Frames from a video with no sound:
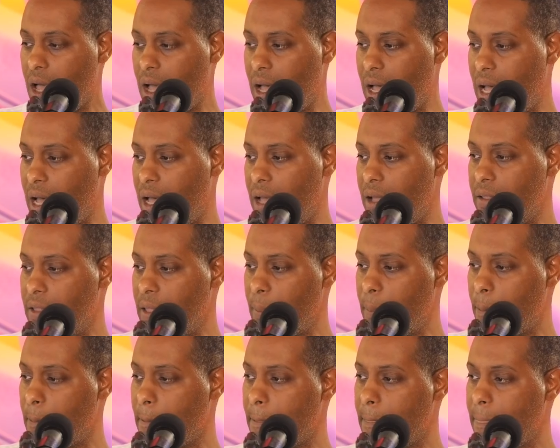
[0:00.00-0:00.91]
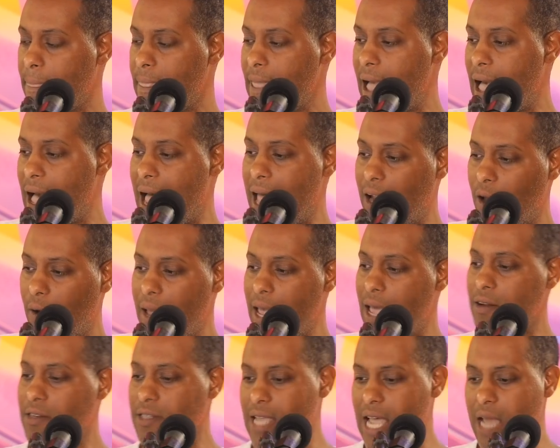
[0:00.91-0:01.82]
Uh, I don't
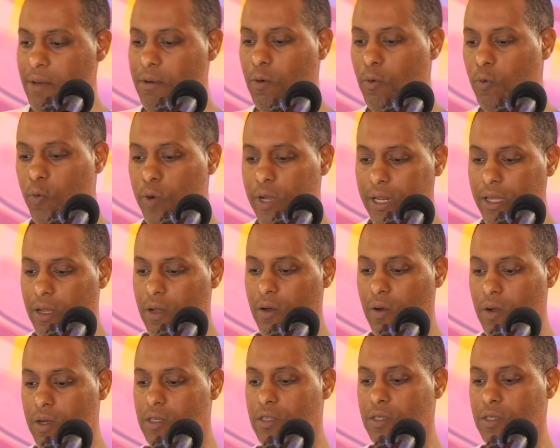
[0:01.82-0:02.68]
have time to really go